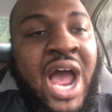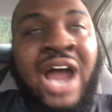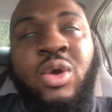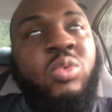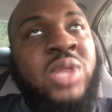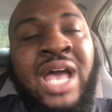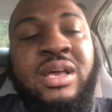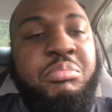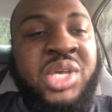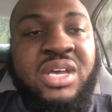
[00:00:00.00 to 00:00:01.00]
I don't
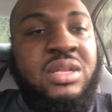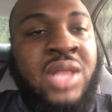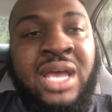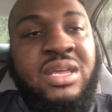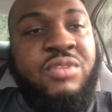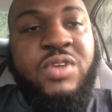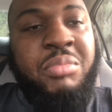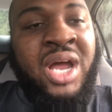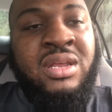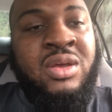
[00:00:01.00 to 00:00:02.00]
like being like
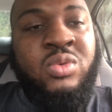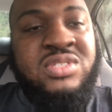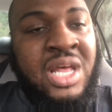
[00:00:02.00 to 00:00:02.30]
everybody else.